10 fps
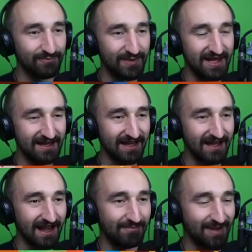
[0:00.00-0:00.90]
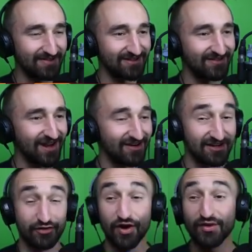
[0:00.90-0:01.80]
being a
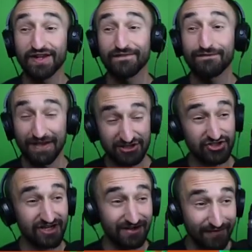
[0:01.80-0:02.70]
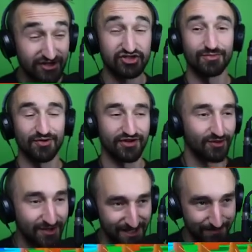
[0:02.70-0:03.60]
pescatarian, so I only eat fish and vegetables. I
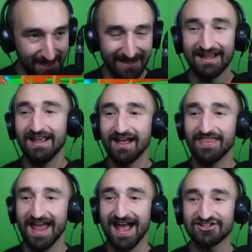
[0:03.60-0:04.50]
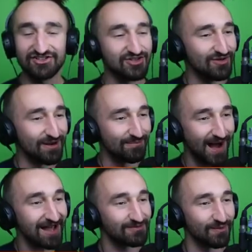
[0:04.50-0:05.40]
don't eat meat. They actually do an
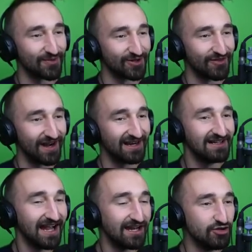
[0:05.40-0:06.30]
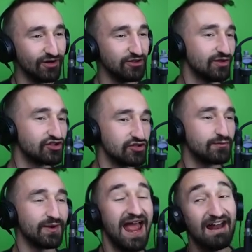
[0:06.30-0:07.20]
Impossible Burger there, and you could
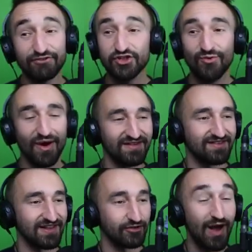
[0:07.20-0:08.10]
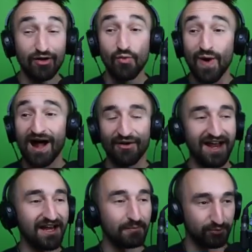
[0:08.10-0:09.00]
choose whatever you want of these things. So I go wild.
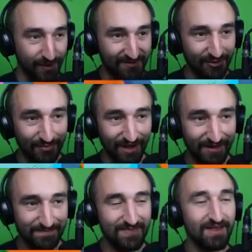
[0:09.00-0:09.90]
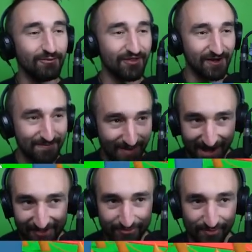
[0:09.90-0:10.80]
I get a pretzel bun with an
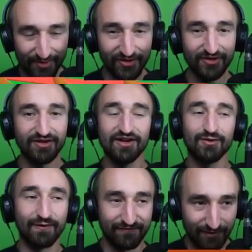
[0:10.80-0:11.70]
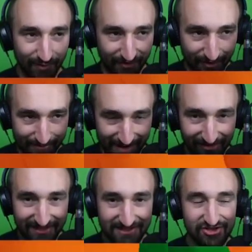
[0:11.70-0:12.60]
Impossible Burger with
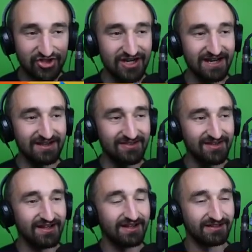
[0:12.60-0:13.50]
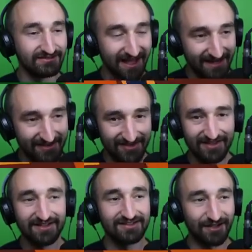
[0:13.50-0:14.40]
American cheese, lettuce,
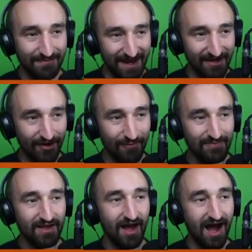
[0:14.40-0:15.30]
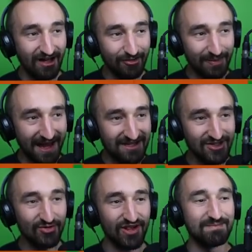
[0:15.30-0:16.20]
tomato,
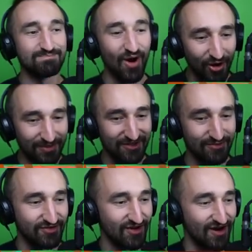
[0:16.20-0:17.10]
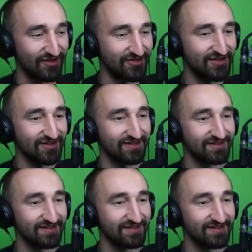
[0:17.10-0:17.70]
jalapenos, and barbecue sauce.